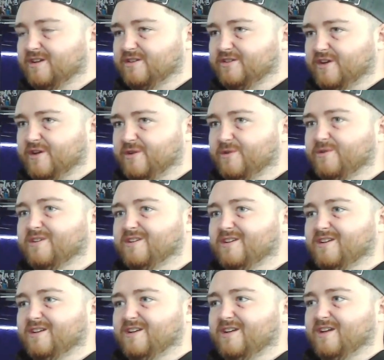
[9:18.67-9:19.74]
So
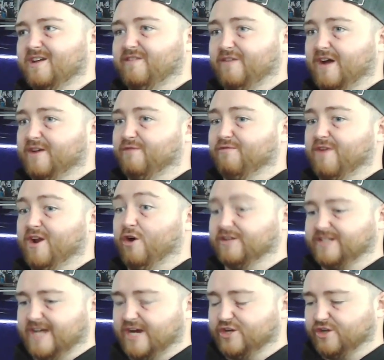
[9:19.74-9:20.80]
if you've had a really
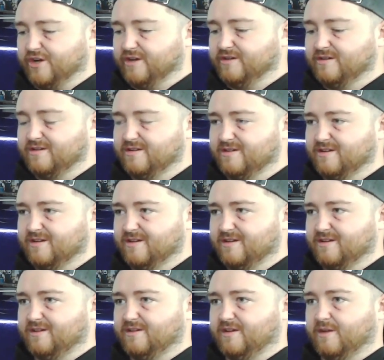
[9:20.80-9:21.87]
hard session,
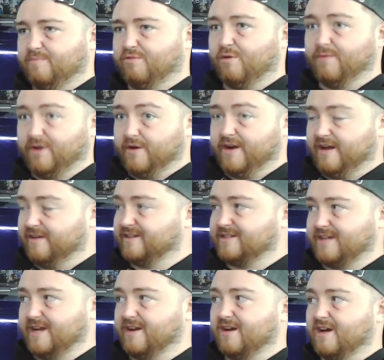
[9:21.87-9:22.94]
you could probably go and
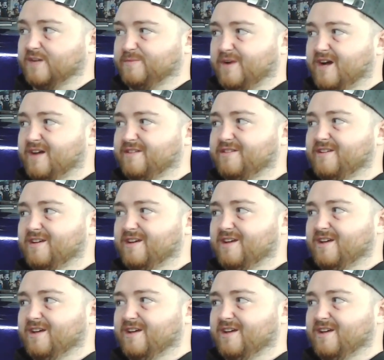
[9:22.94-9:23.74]
sit in an ice bath.